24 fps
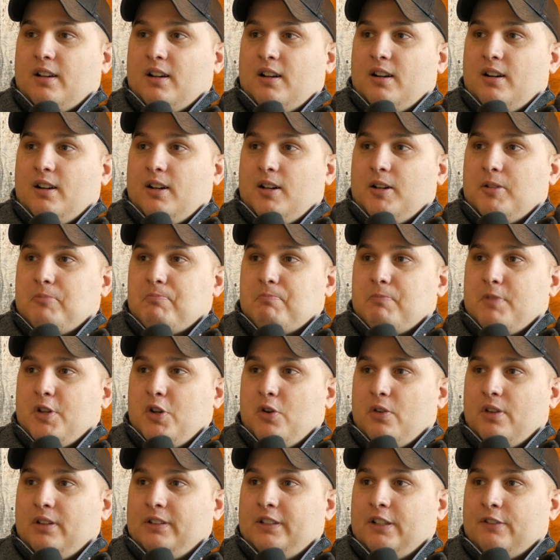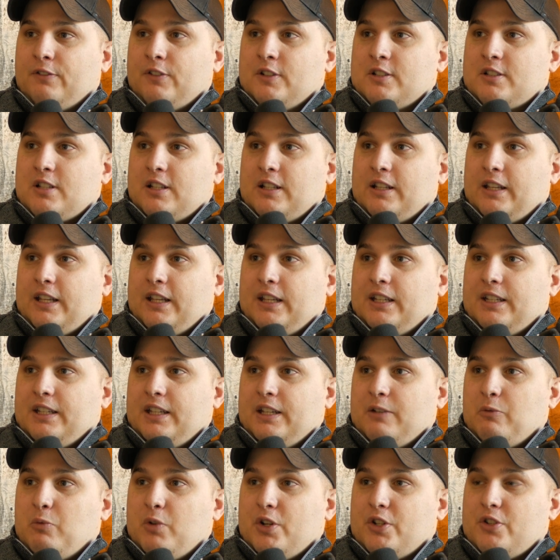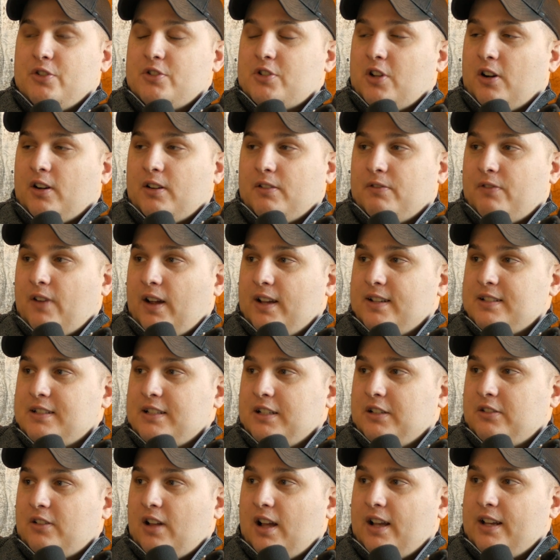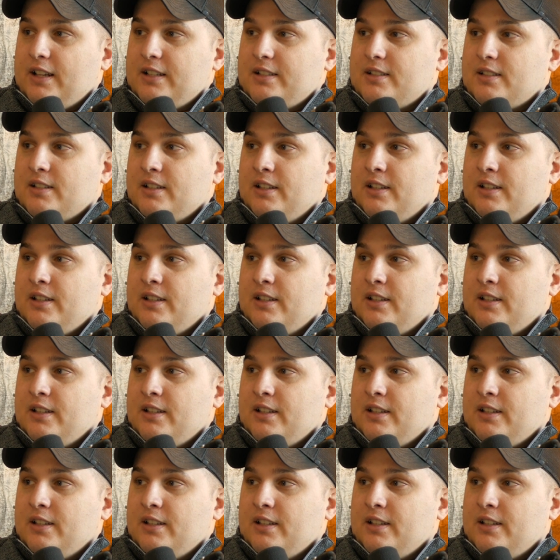The difference in when you start advising clients